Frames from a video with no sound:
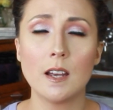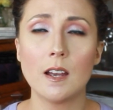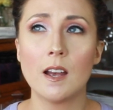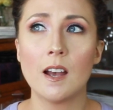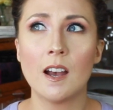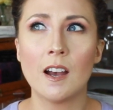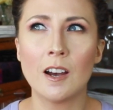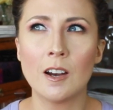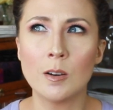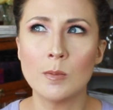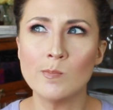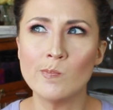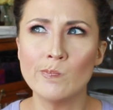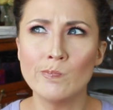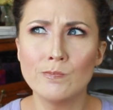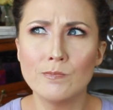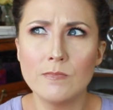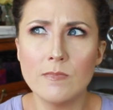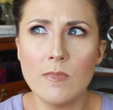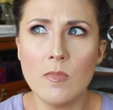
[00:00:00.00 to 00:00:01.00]

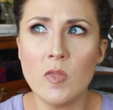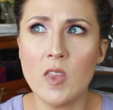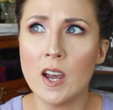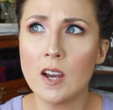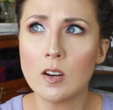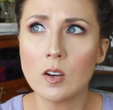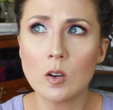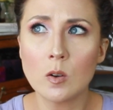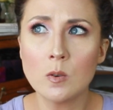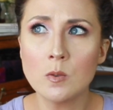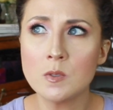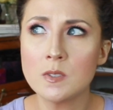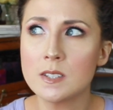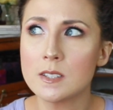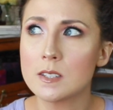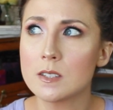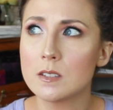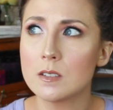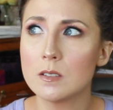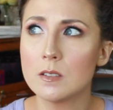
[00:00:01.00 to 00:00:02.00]
That
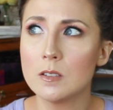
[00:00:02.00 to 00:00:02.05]
goes